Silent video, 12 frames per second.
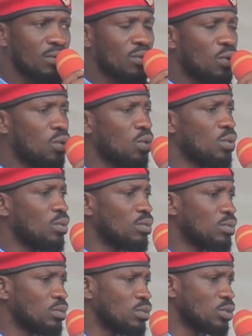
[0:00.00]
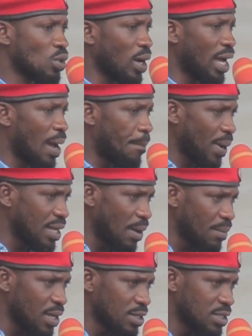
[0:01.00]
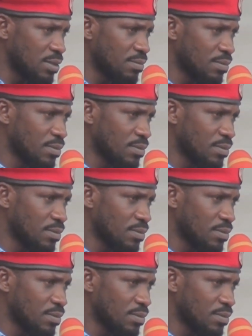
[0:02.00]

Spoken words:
ku nsonga ya Parliament.